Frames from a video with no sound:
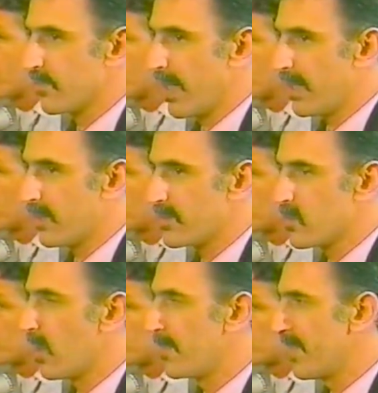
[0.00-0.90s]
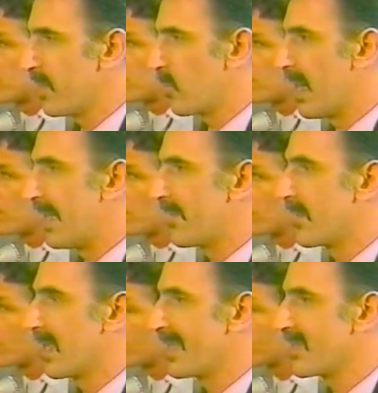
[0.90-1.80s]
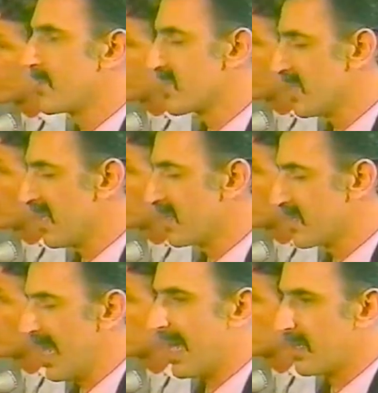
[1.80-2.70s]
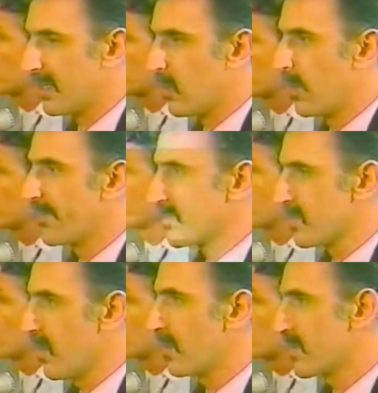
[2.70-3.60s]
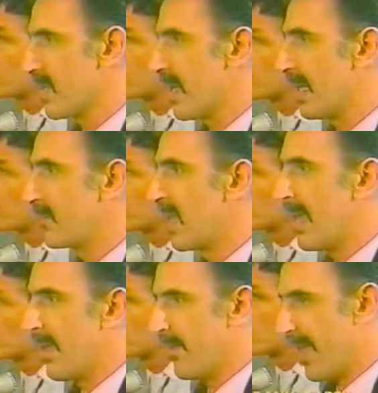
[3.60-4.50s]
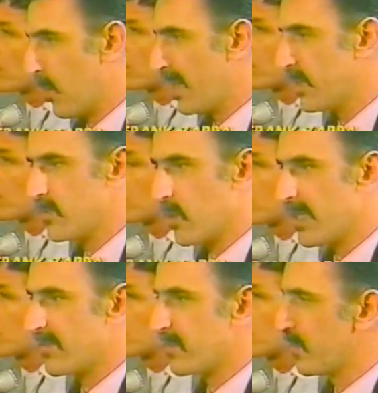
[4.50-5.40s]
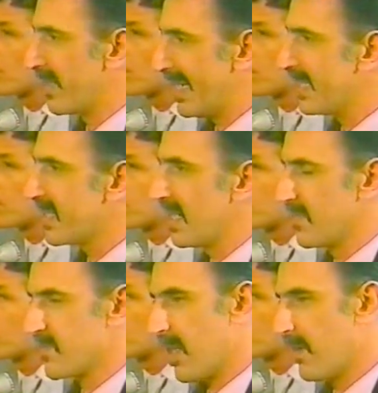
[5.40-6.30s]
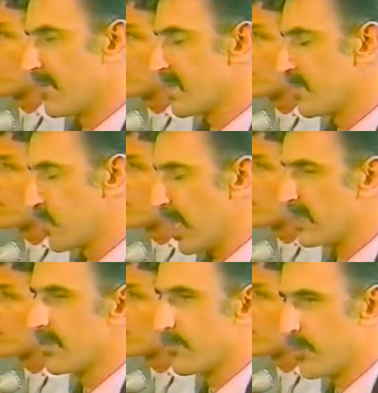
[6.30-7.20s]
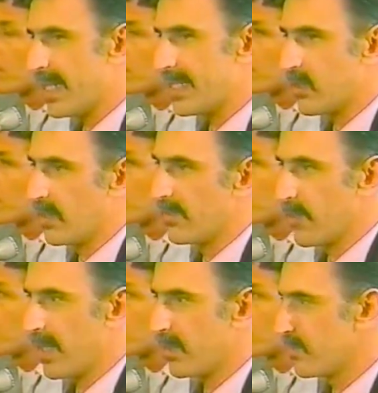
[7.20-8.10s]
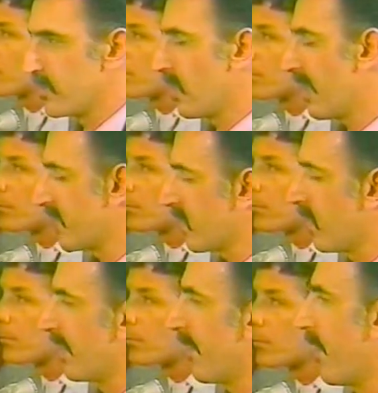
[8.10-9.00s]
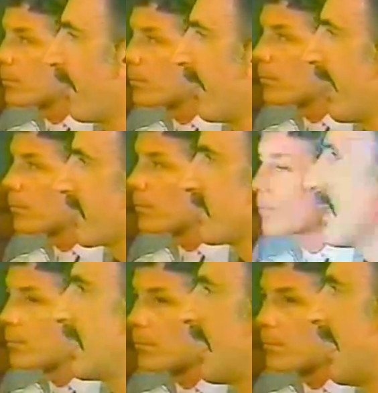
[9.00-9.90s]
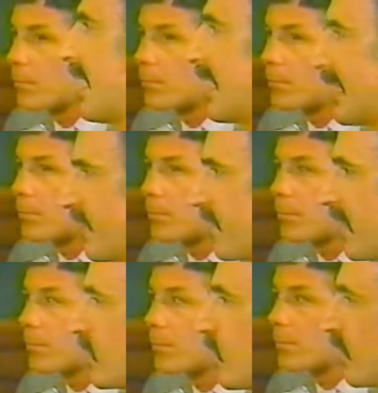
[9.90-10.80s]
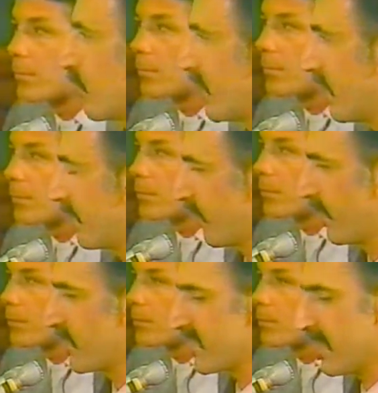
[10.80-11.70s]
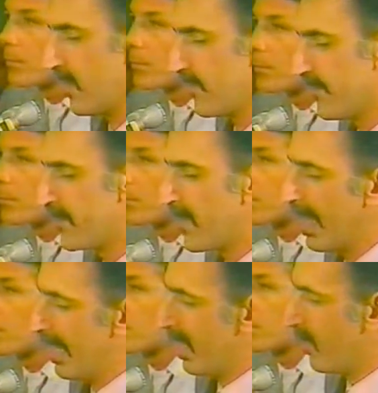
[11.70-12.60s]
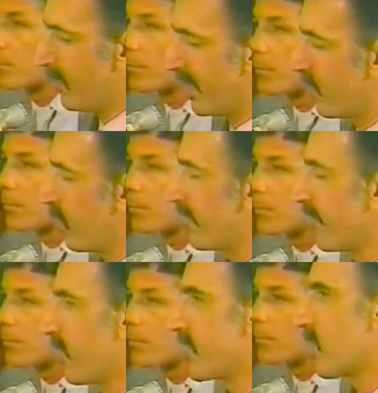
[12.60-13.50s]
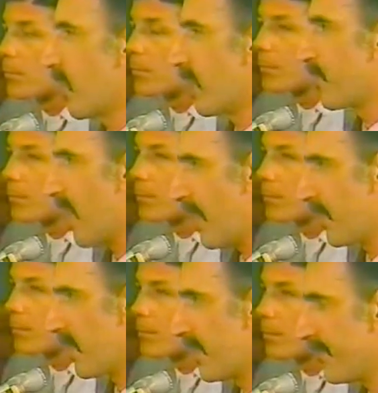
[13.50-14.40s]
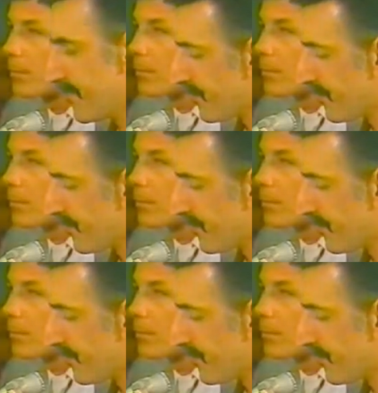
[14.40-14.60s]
of the records, what better way than to let them see exactly what the songs say? That way you don't have to put any kind of subjective rating on the record. You don't have to call it R, X, D, A, anything. You can read it for yourself. But in order for it to work properly,